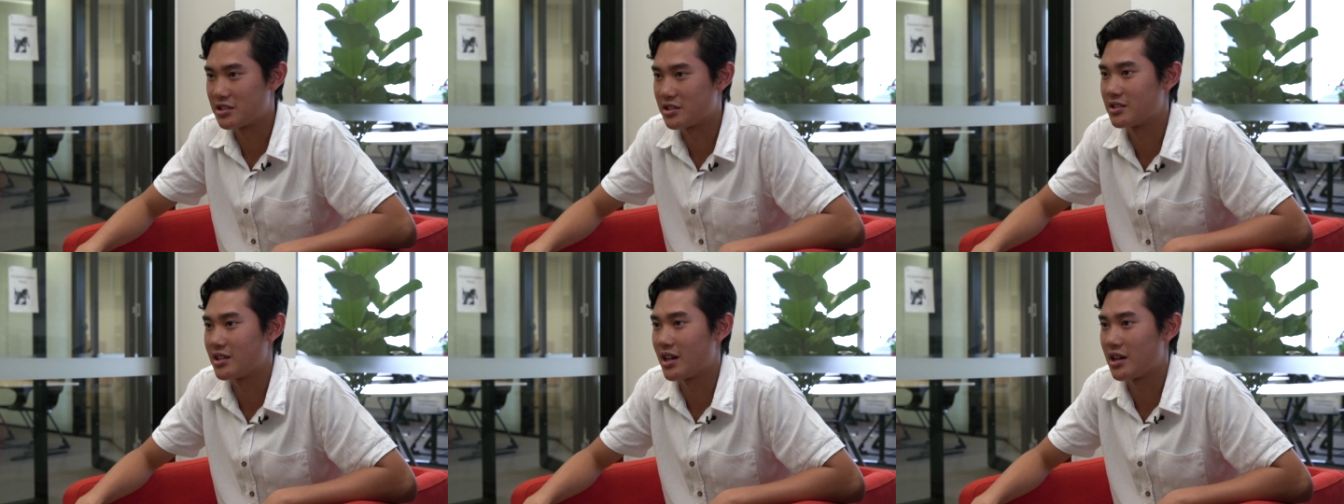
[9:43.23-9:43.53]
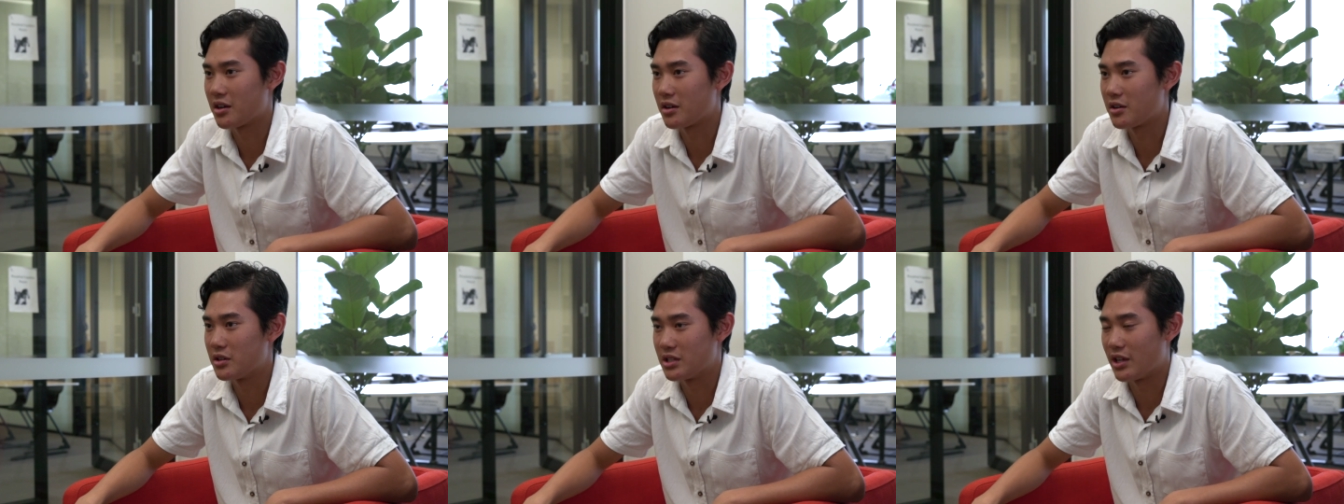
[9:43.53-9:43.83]

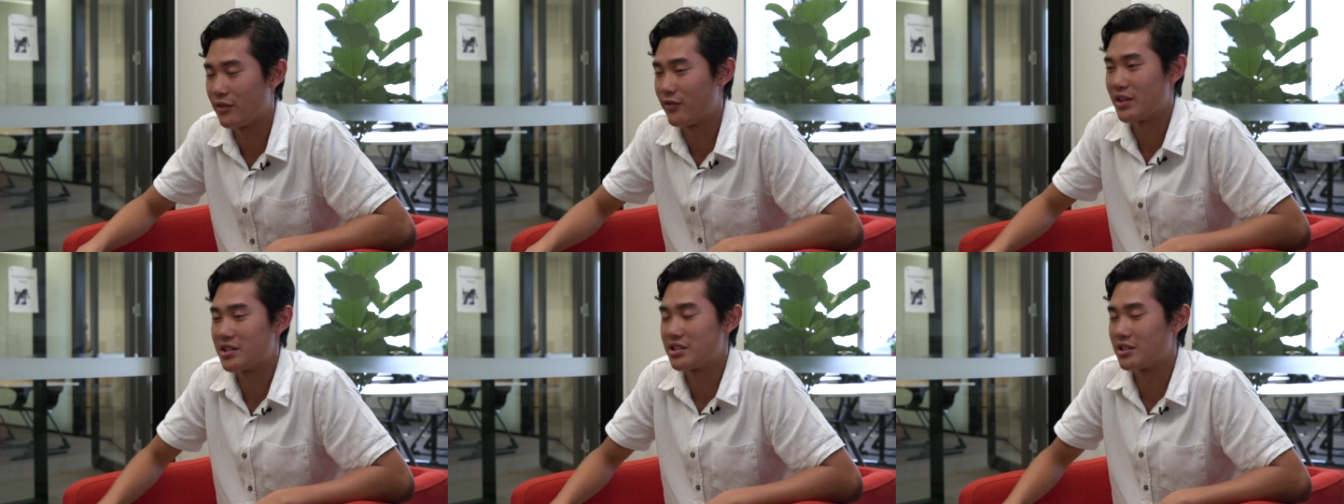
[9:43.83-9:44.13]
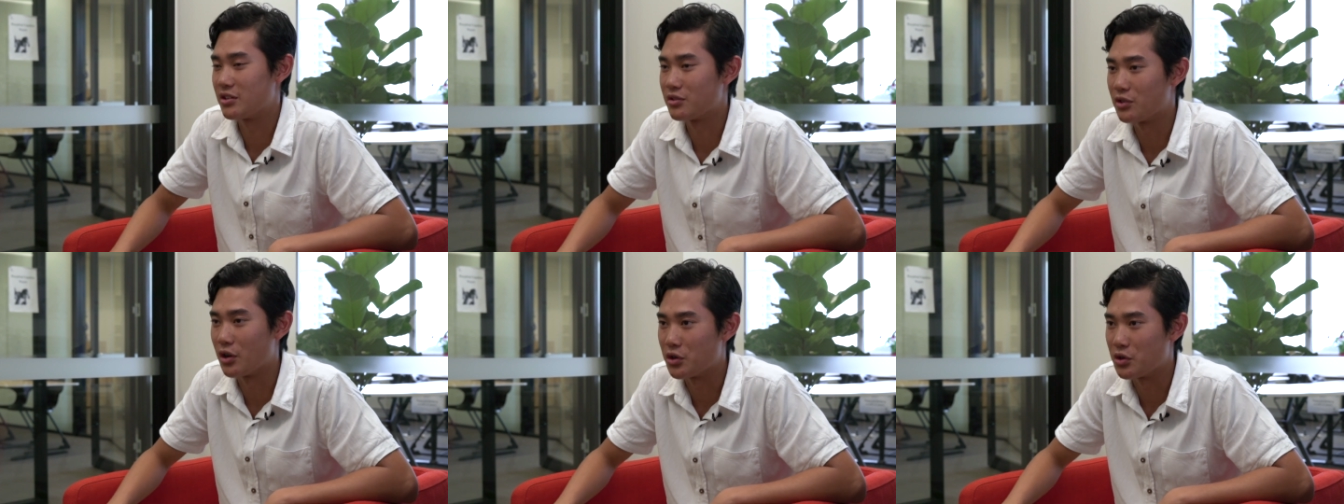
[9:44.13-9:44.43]
because if I
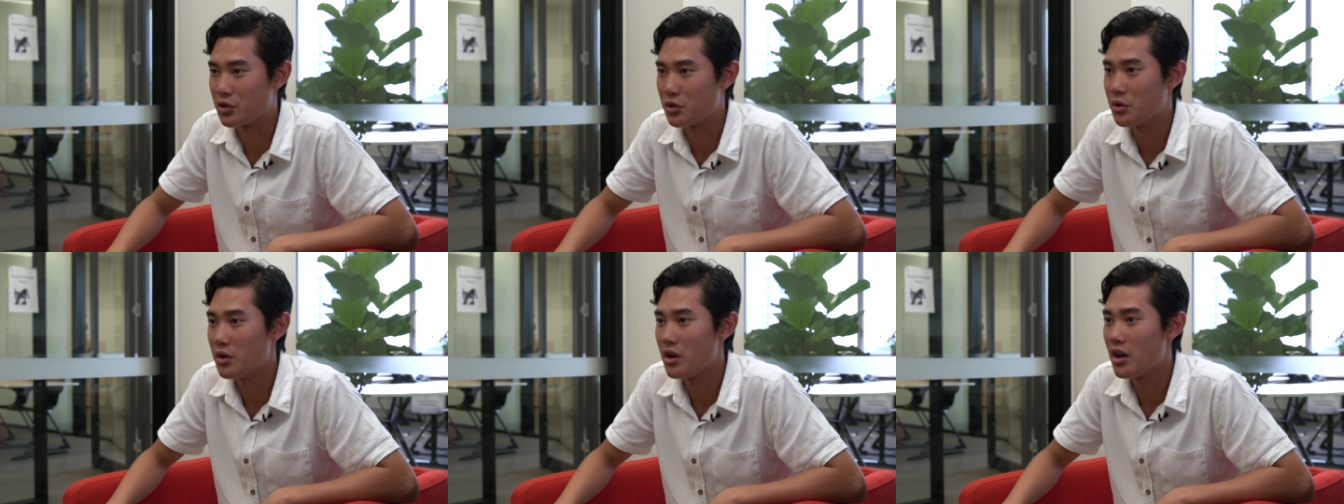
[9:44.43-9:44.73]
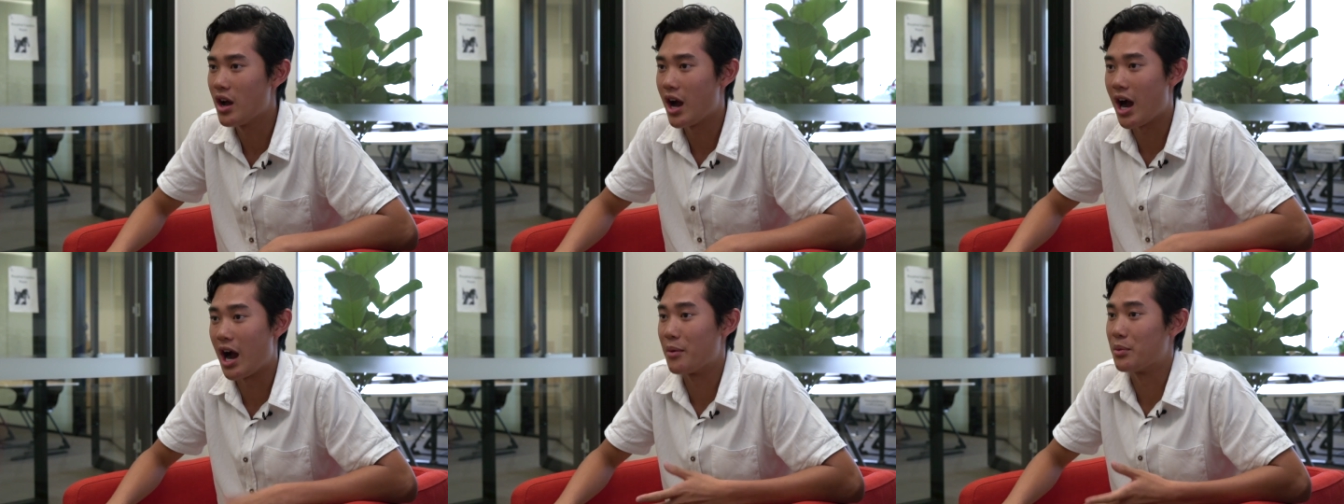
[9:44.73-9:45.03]
didn't know you,
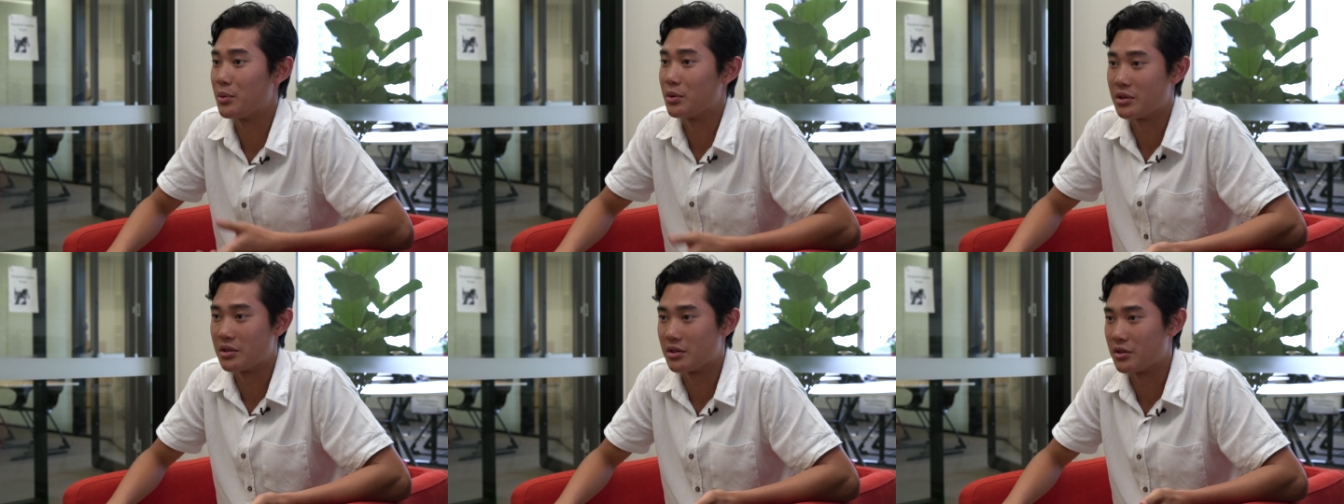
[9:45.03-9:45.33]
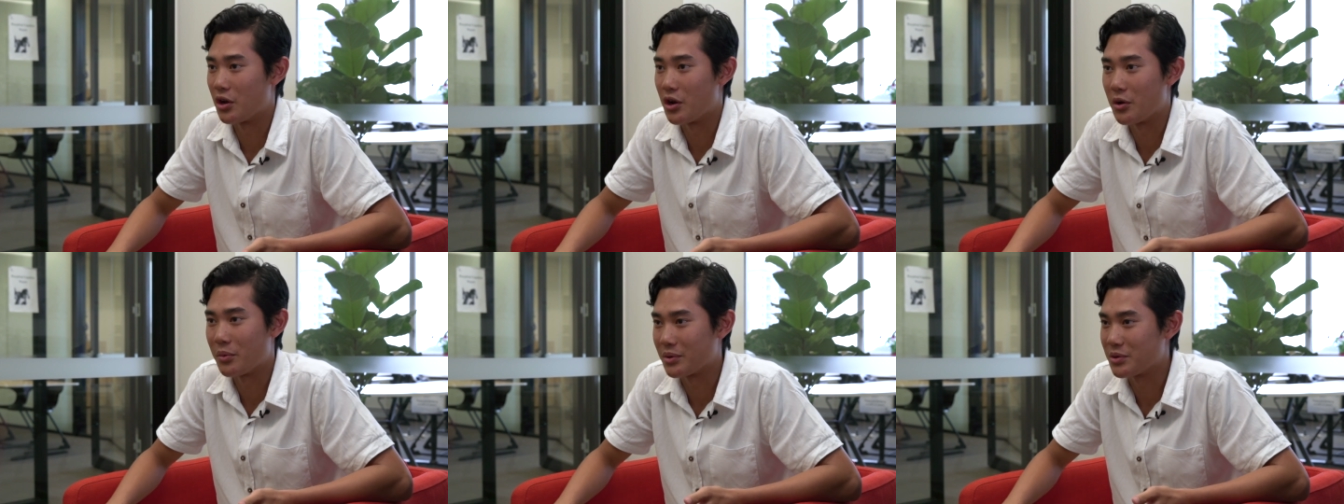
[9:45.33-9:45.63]
I wouldn't
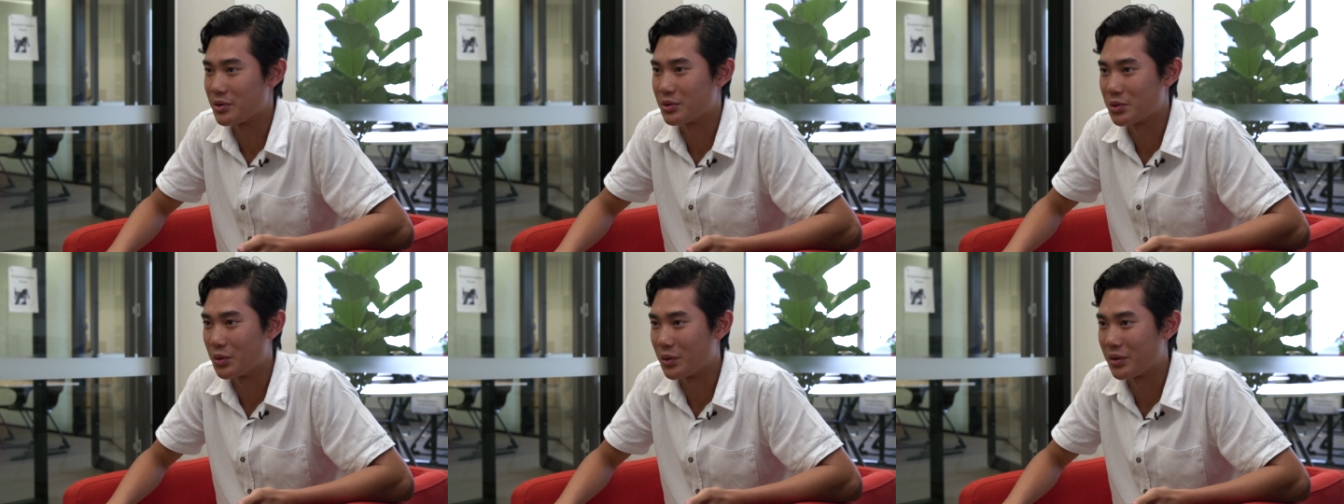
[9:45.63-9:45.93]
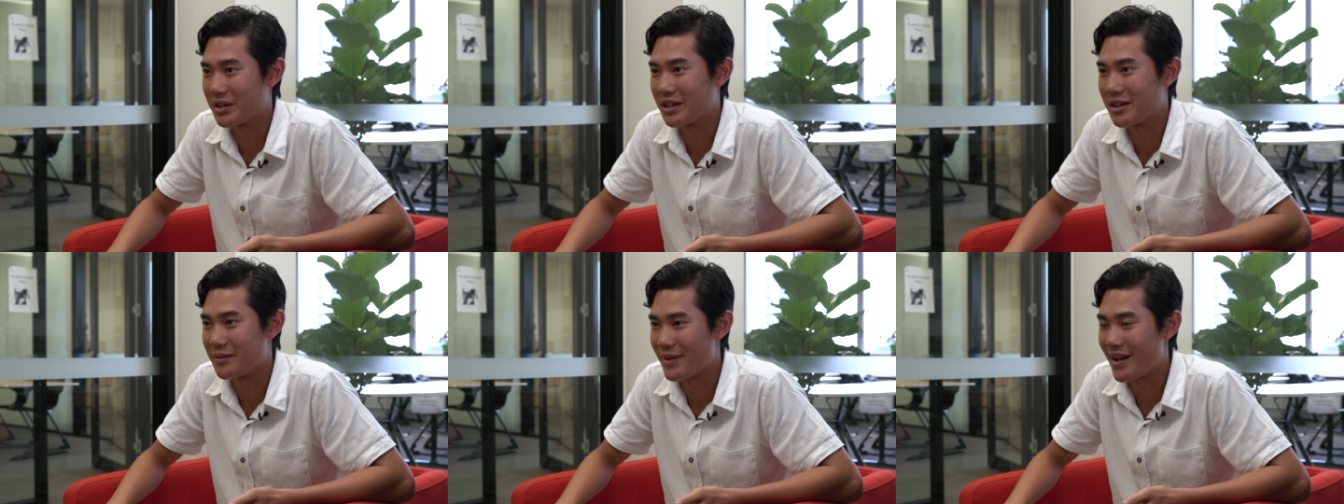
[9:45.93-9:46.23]
know what you're
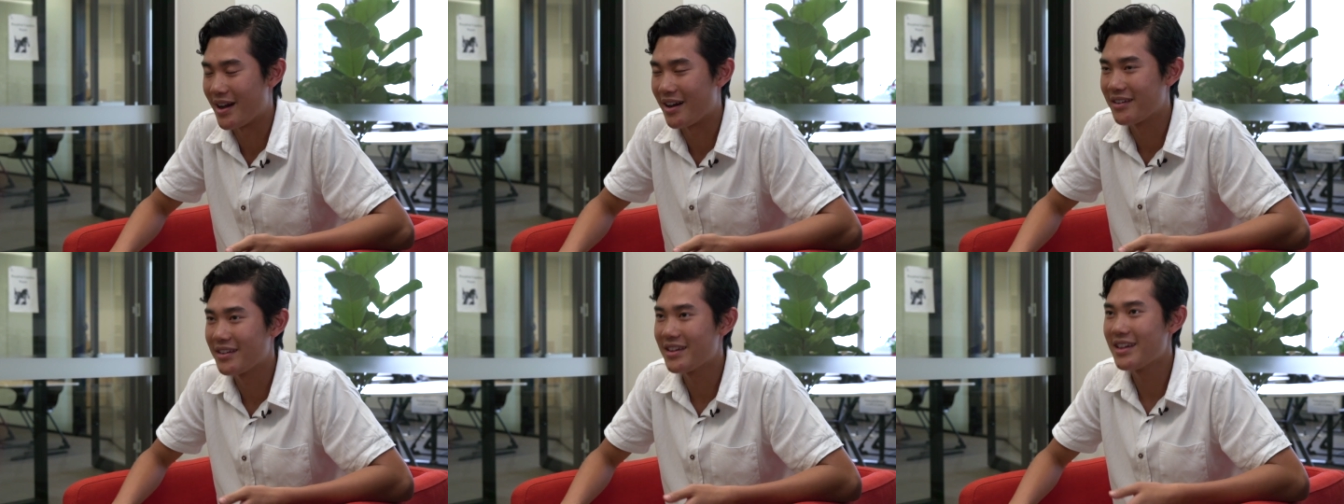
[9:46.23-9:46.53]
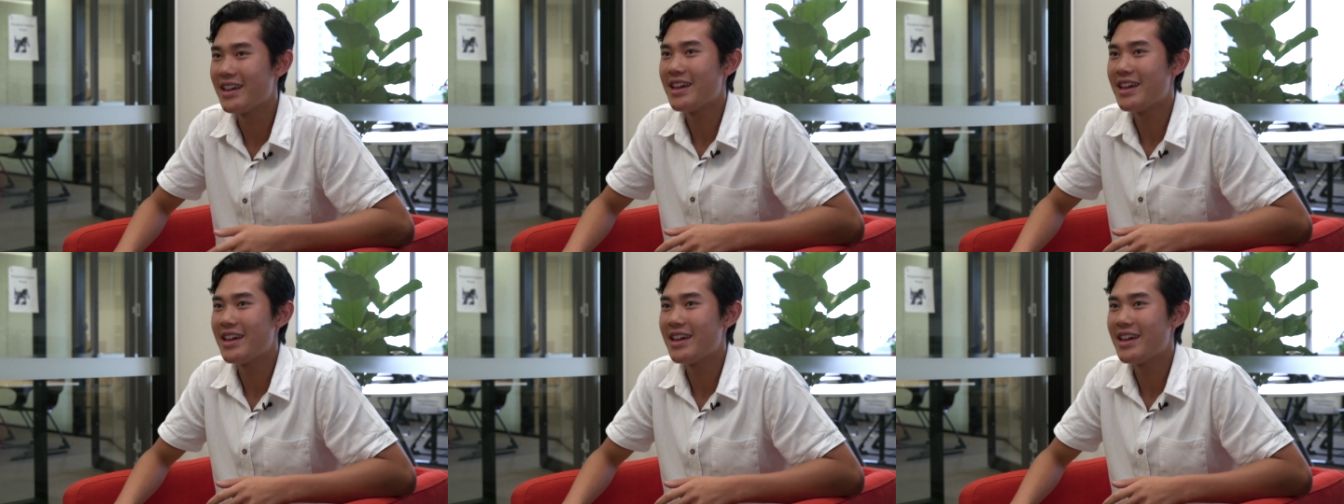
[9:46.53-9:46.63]
talking about.